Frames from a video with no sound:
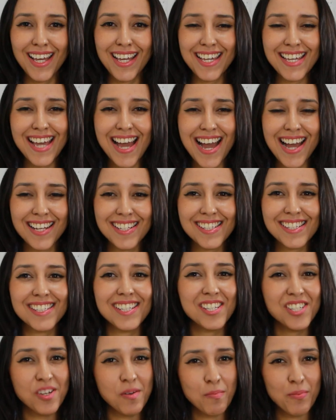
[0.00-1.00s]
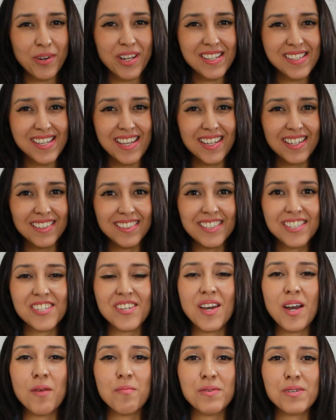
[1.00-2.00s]
Hey guys, Teacher Prix here
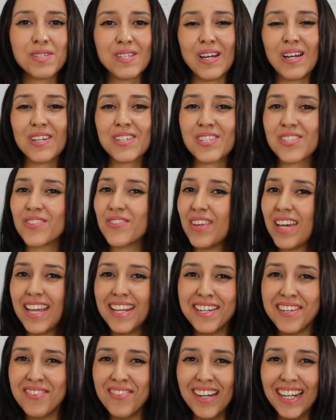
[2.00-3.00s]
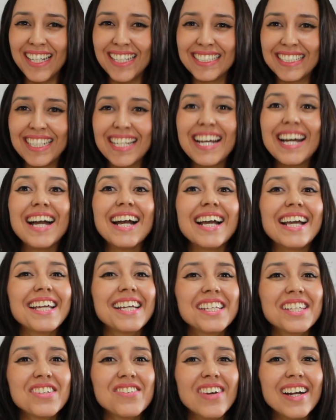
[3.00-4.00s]
to help you talk to anyone,
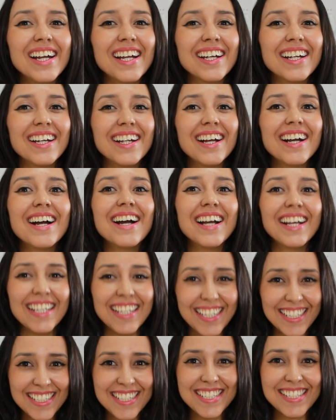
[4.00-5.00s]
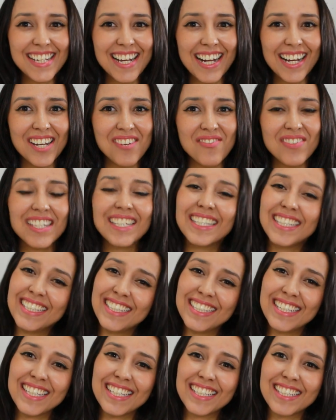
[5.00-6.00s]
anywhere, anytime
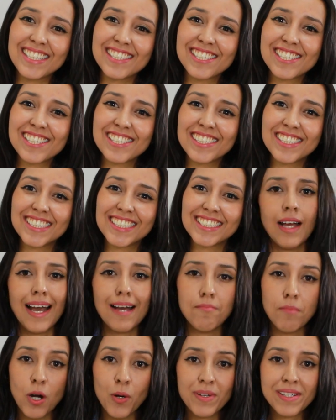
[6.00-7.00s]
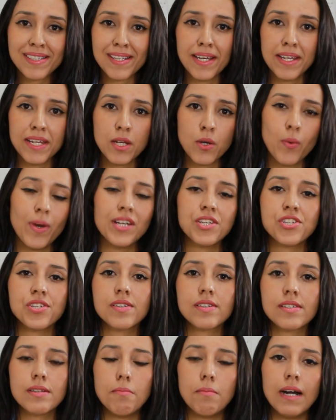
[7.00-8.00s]
in English. I'm always getting
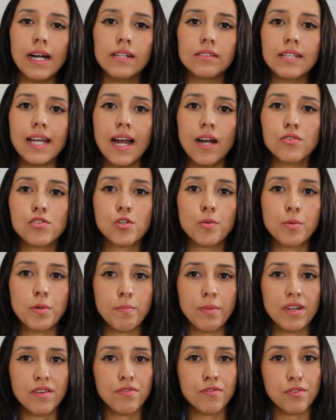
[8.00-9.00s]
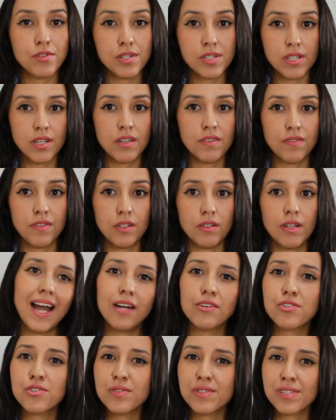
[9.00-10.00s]
questions about how to prepare for TOEFL,
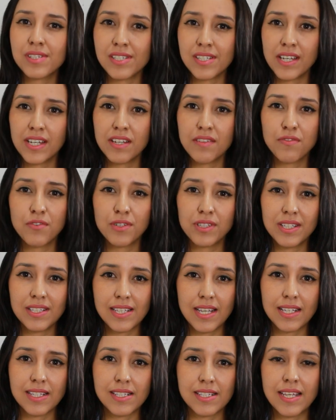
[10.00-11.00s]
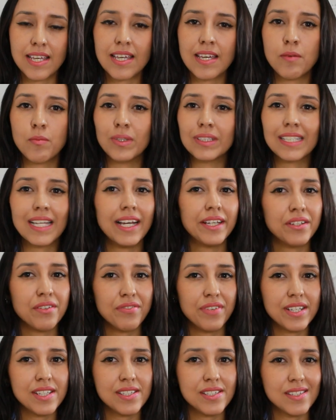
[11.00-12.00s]
how to study for this exam, what kind
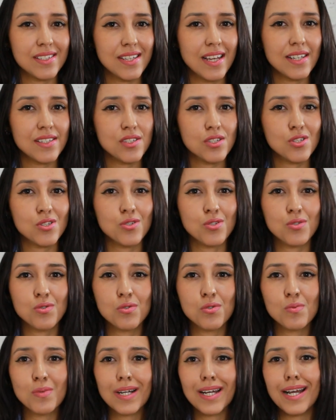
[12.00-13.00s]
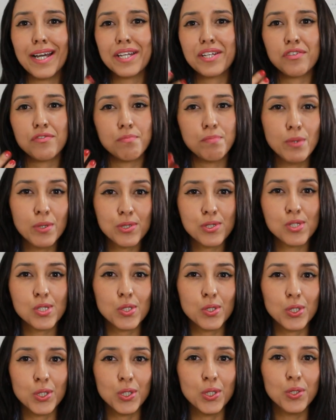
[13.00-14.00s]
of exercises to do, what kind of books
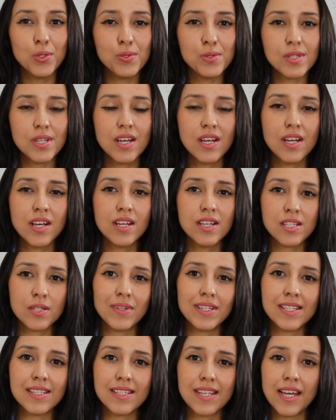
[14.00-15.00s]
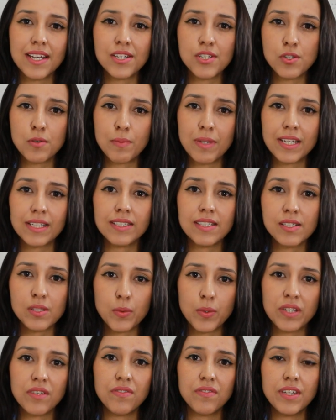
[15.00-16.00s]
to use. So I decided to make
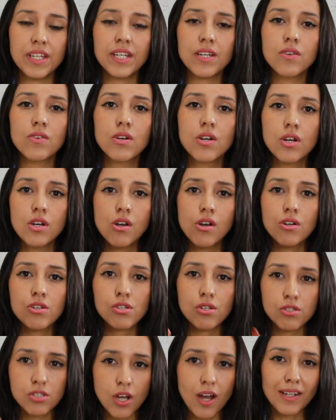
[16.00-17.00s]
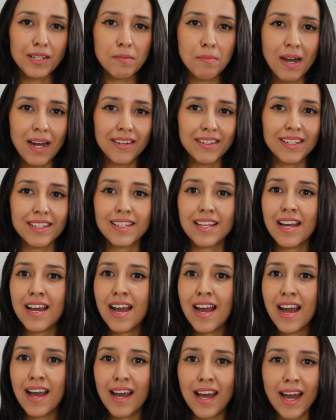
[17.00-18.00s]
this quick video to talk about it,
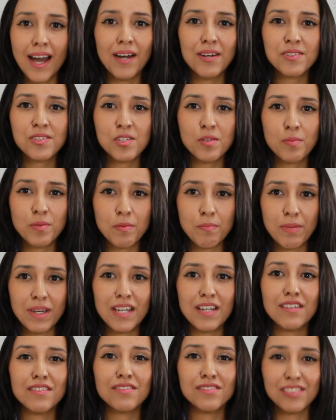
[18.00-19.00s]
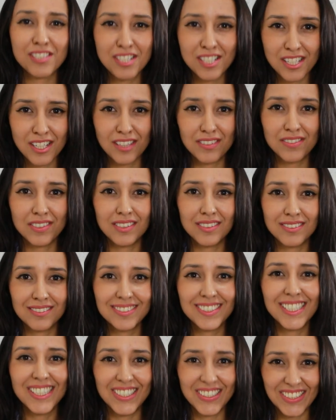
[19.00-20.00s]
how to prepare for TOEFL,
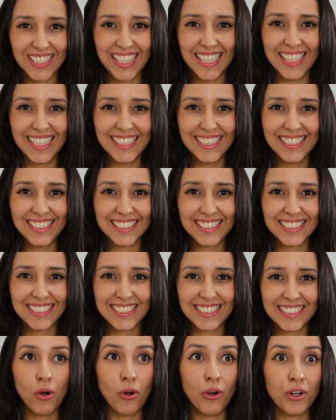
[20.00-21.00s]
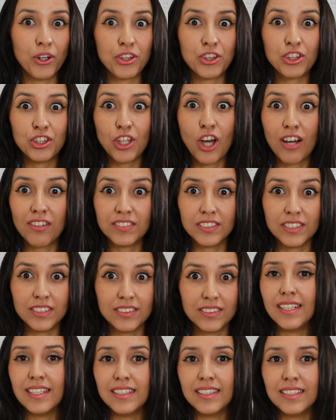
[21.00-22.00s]
okay? Or
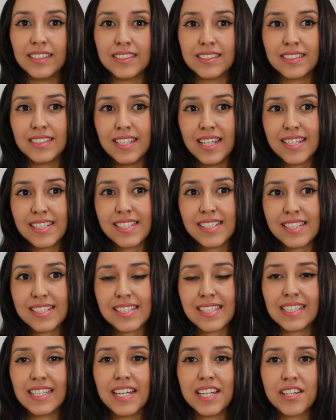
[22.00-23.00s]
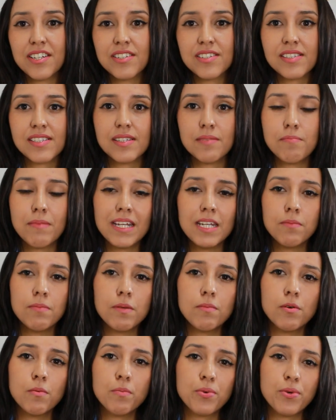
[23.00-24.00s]
TOEFL. Uh, as its letters, many
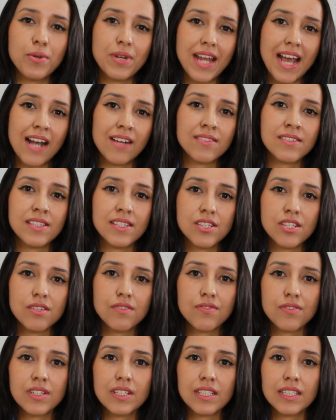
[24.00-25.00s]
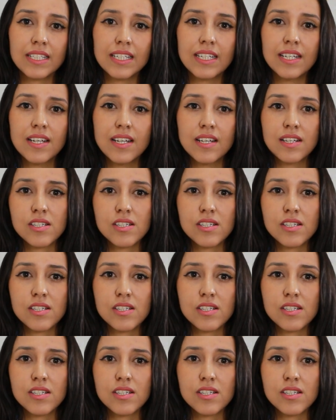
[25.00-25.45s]
people pronounce it differently.